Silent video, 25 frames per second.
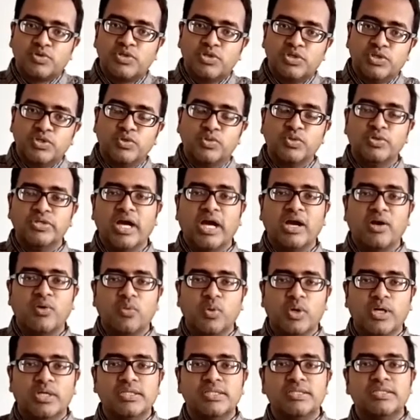new young
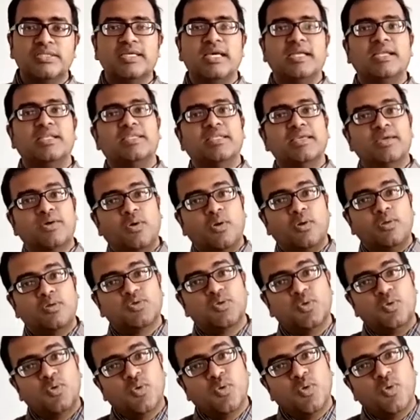ones and they
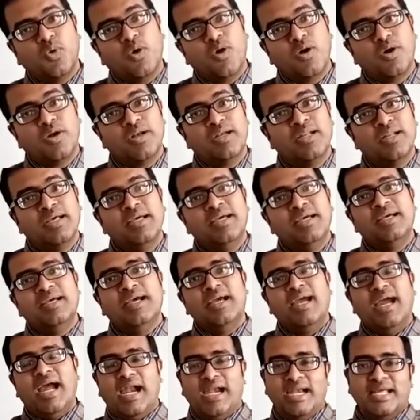also go on
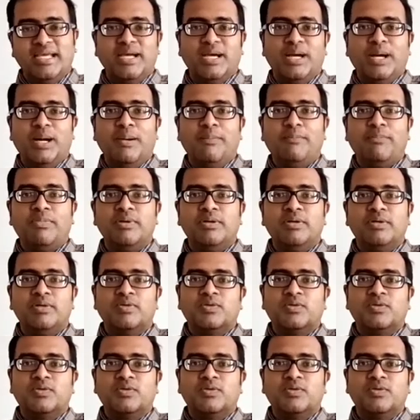adding up.